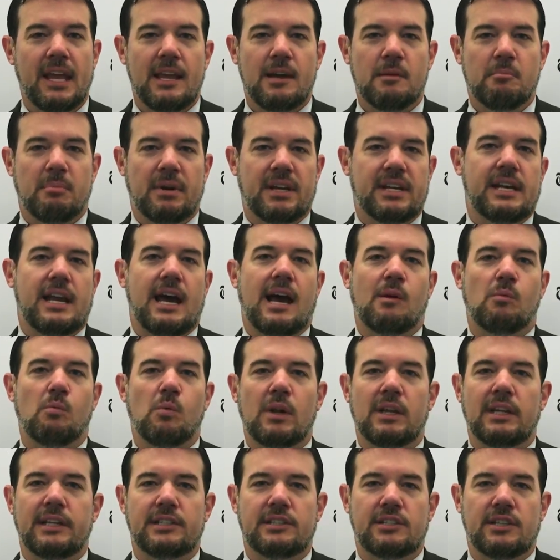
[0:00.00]
but not
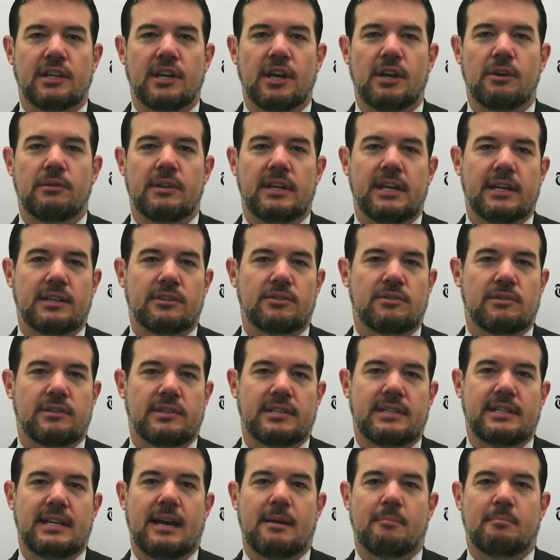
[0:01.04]
willing to go the extra
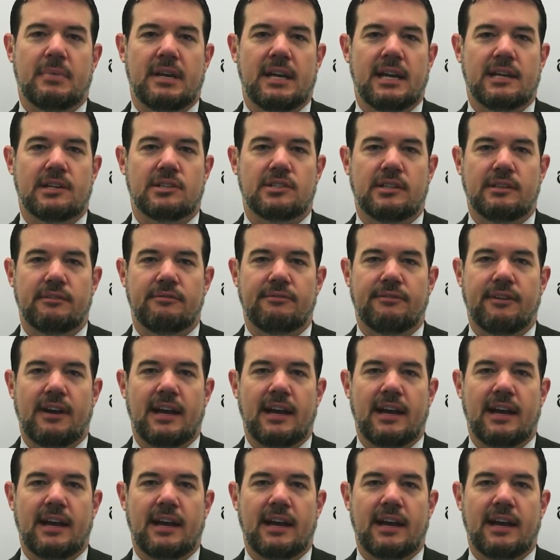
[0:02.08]
step and actually mm-hmm.